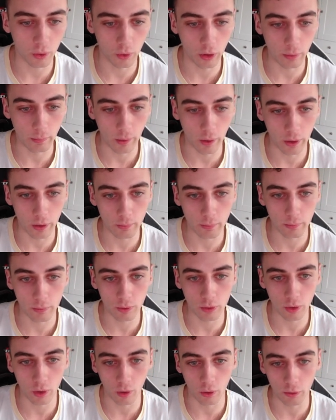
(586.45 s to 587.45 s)
or the
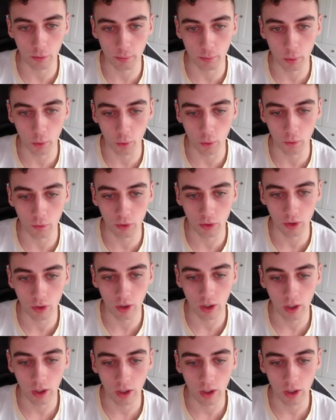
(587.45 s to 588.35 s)
bottoms of moves,